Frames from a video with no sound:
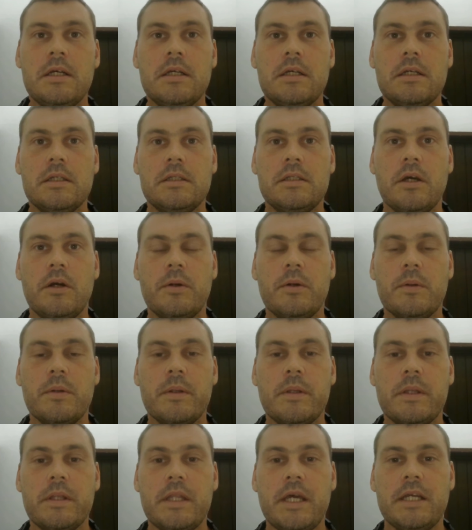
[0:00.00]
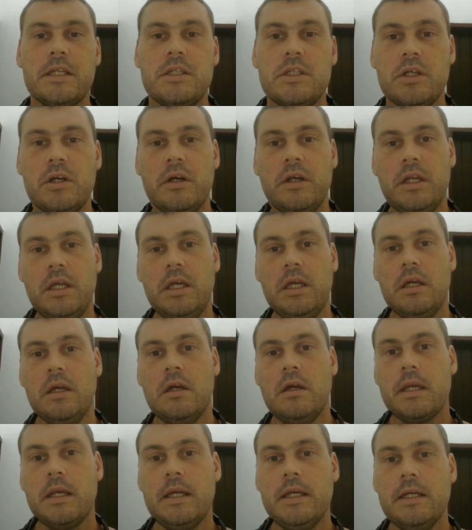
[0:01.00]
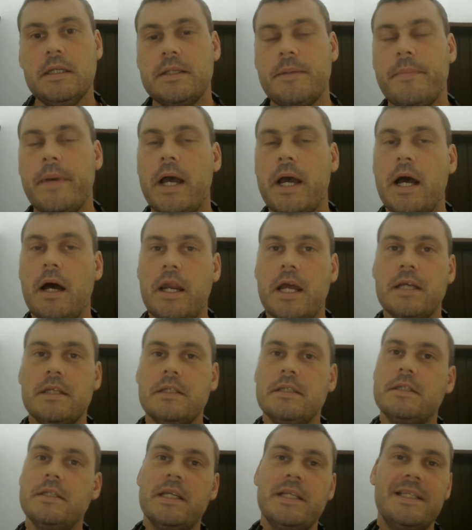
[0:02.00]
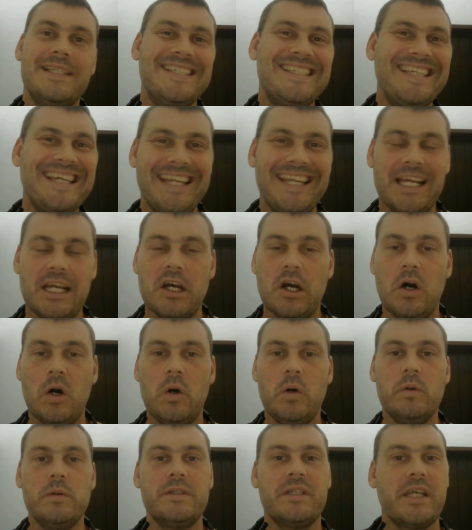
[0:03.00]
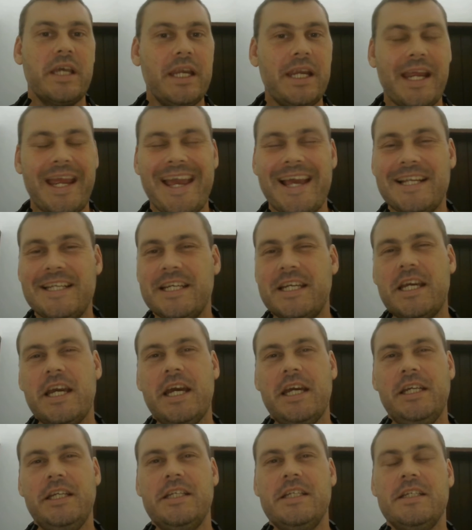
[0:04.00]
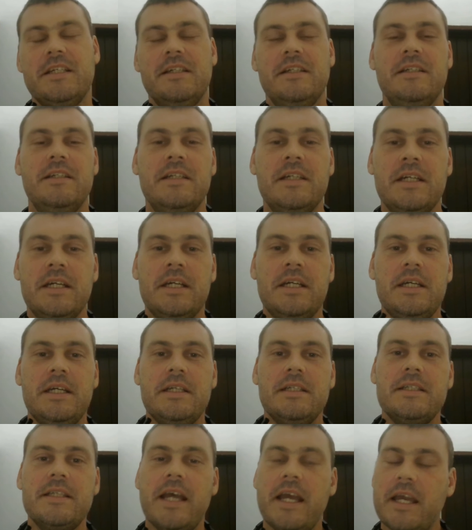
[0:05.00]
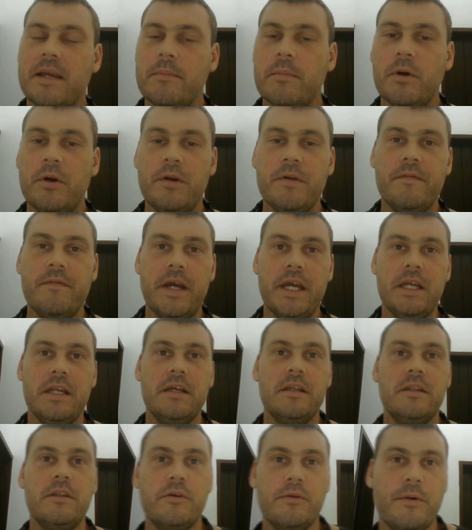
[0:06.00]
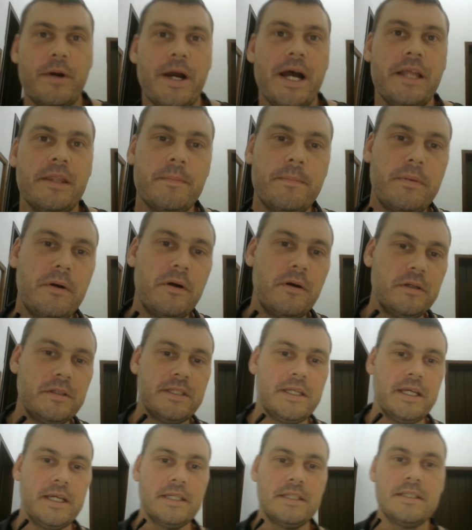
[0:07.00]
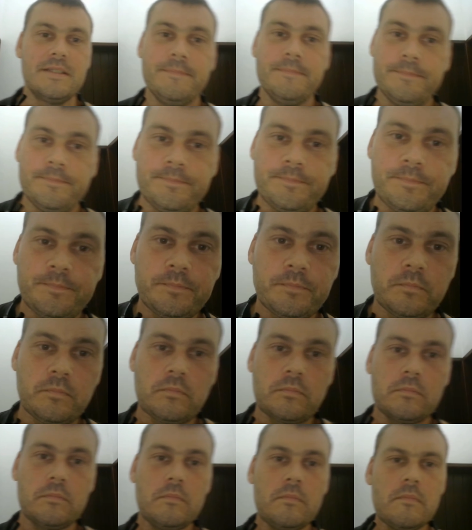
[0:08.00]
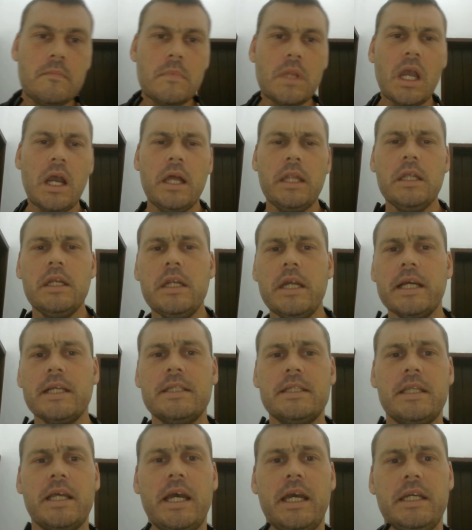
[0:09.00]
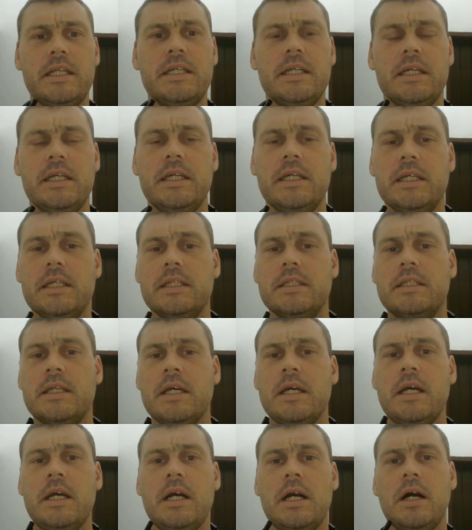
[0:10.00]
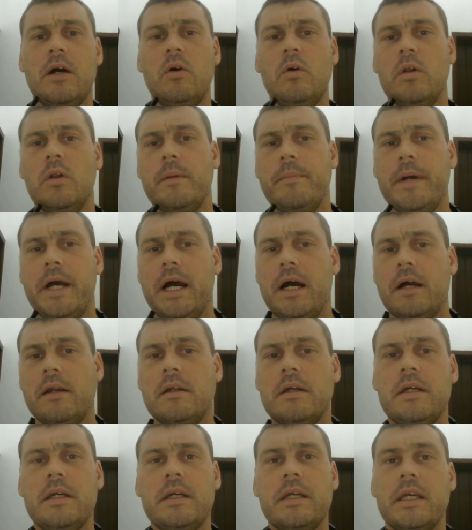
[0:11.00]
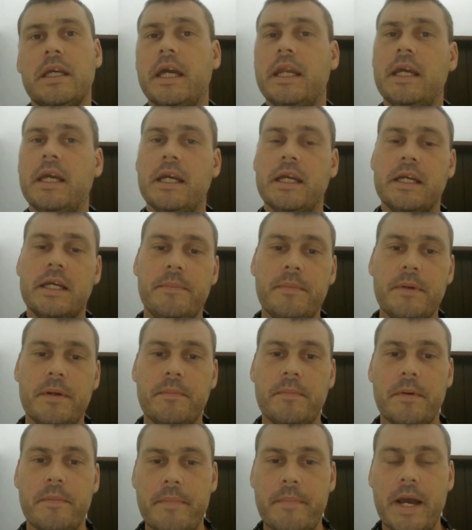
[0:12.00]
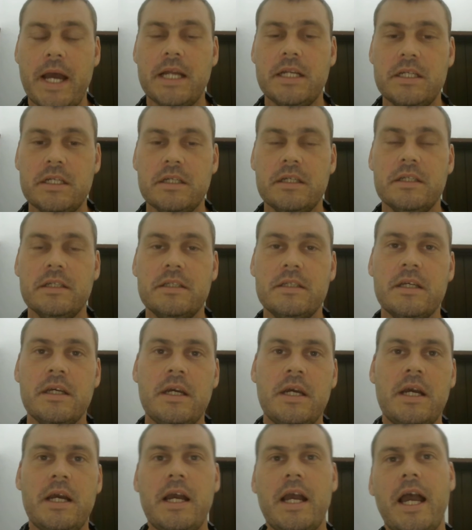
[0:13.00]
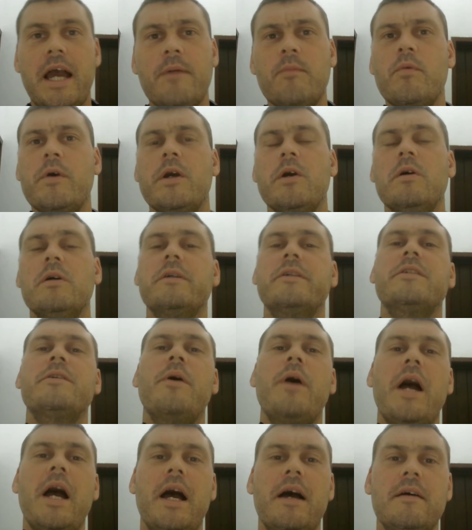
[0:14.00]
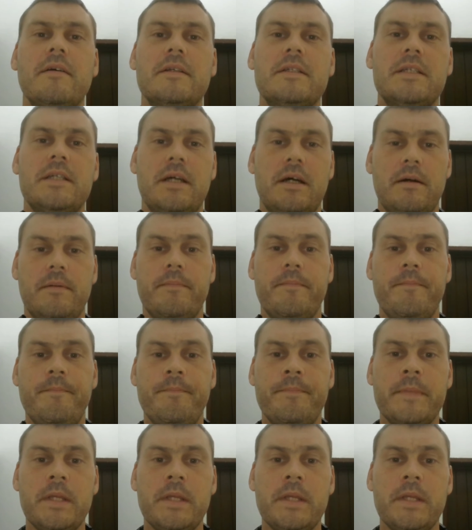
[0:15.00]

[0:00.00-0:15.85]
So that journey is about, as I said, setting goals, getting education, staying motivated throughout the process. And the next stage is all about getting commitment badges. And we also have some,